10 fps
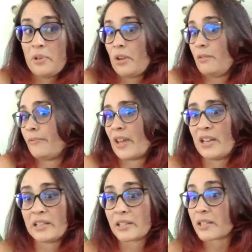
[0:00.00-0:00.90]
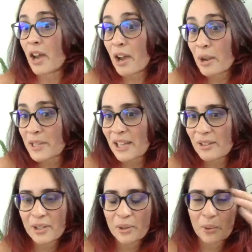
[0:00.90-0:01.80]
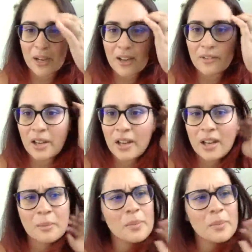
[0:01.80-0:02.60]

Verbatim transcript: you know, fairly disturbed even or whatever.